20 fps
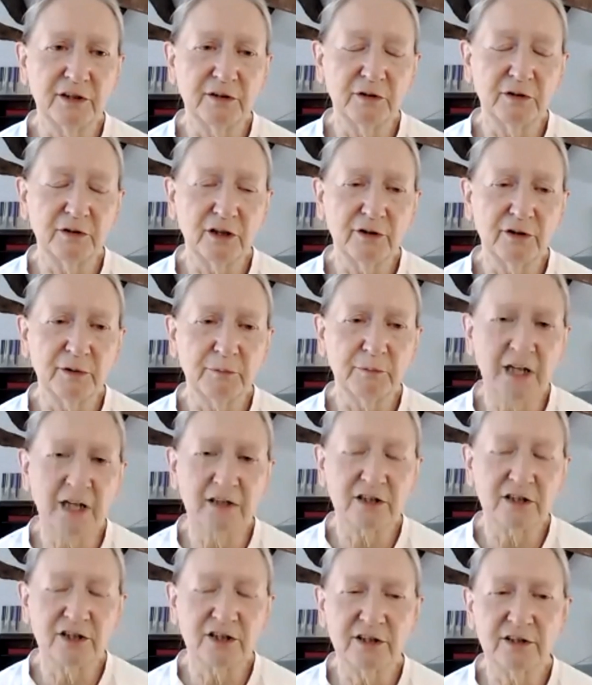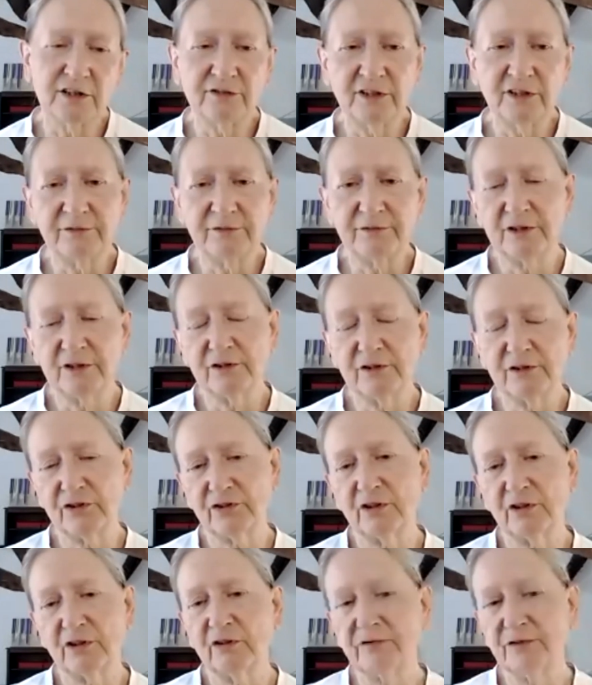going back to the reference
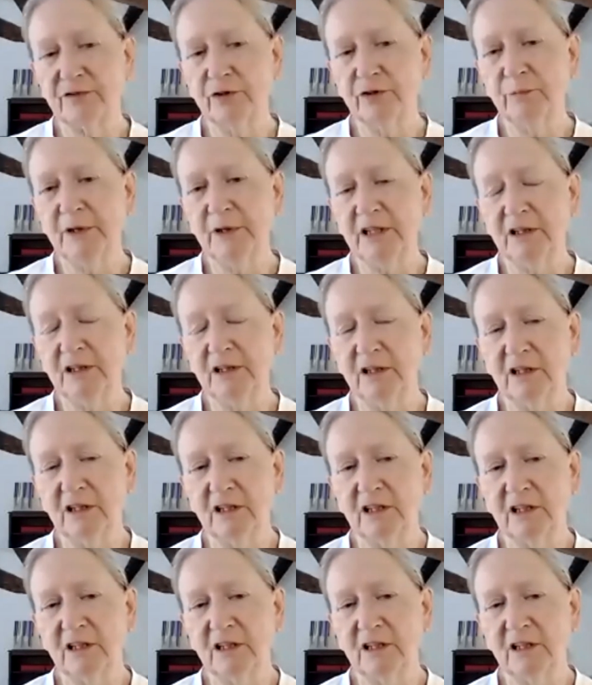of Rumi,